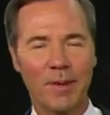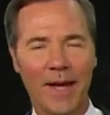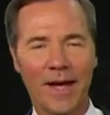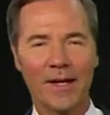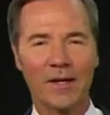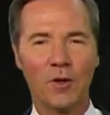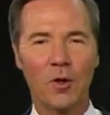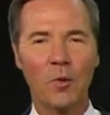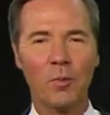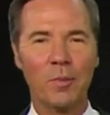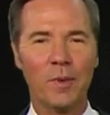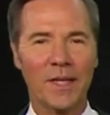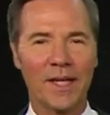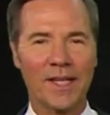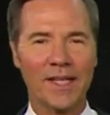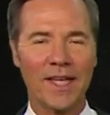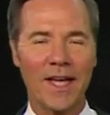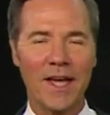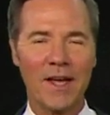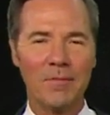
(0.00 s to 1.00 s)
back open
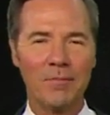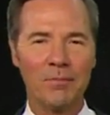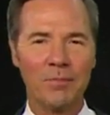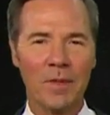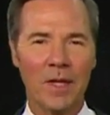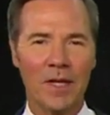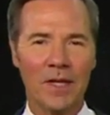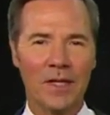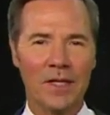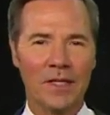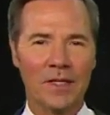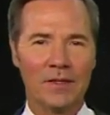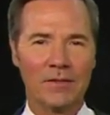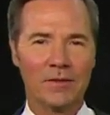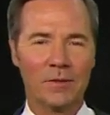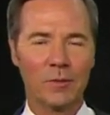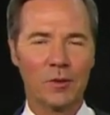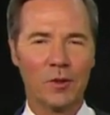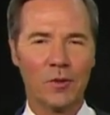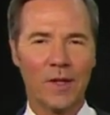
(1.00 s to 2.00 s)
again.
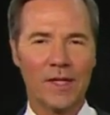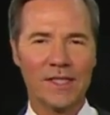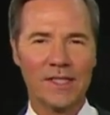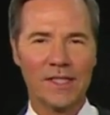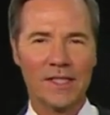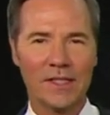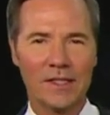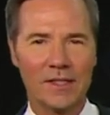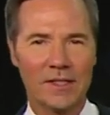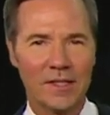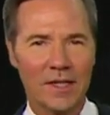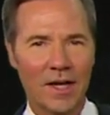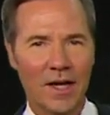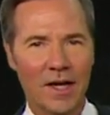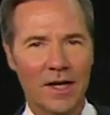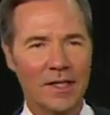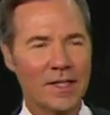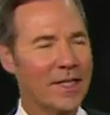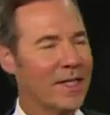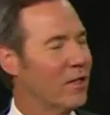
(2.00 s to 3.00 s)
From Crescent to
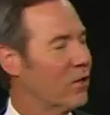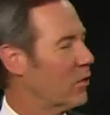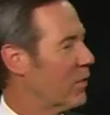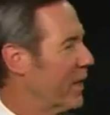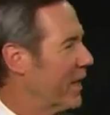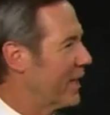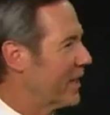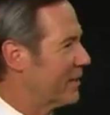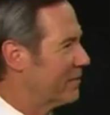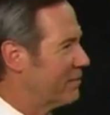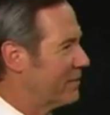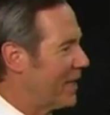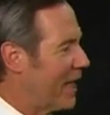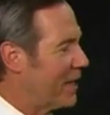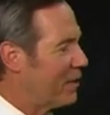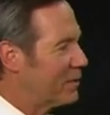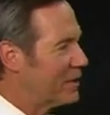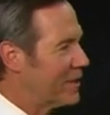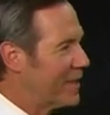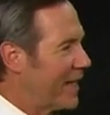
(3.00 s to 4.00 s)
Honey Creek,
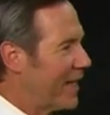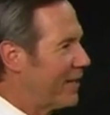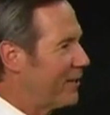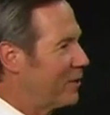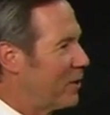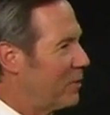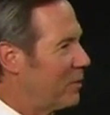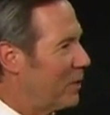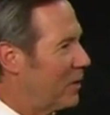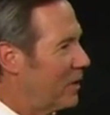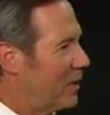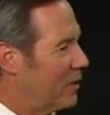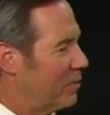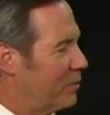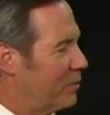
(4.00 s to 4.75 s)
downtown Omaha,